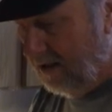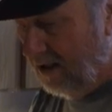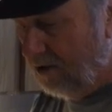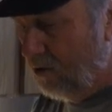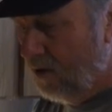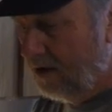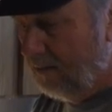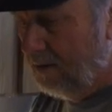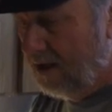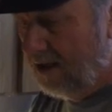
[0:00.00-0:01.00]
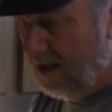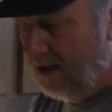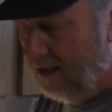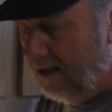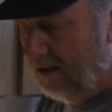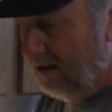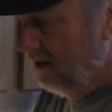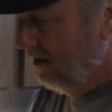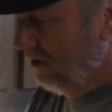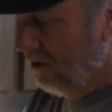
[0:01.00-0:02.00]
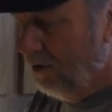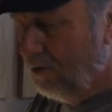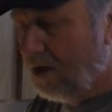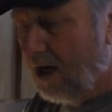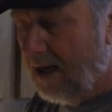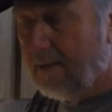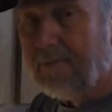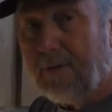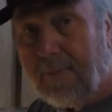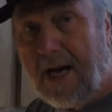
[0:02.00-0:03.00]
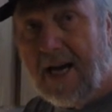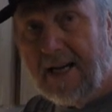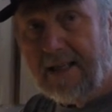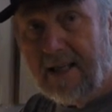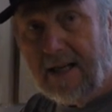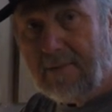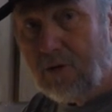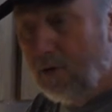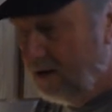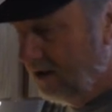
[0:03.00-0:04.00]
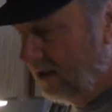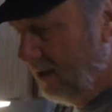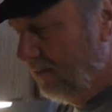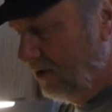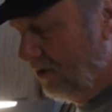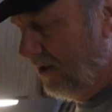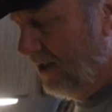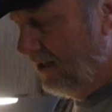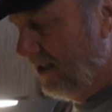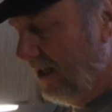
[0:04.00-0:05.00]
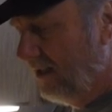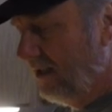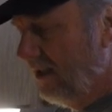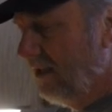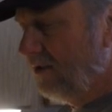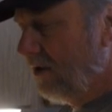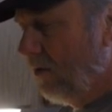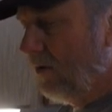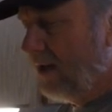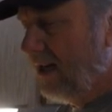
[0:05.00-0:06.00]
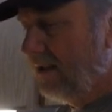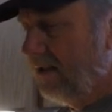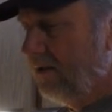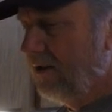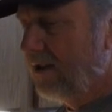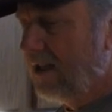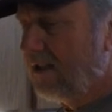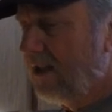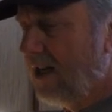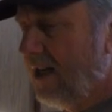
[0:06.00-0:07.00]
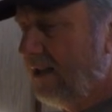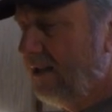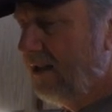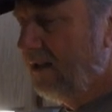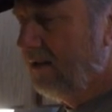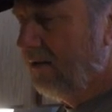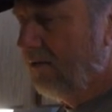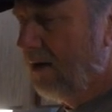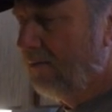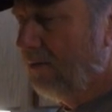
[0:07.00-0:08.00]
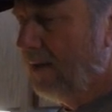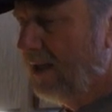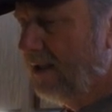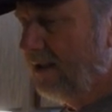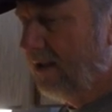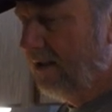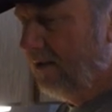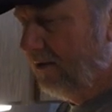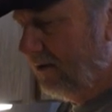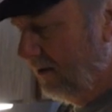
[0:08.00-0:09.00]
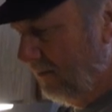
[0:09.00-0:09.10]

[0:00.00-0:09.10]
is going to be needed to clamp the bag and I'm going to demonstrate that. So what I do is I slide the rubber band on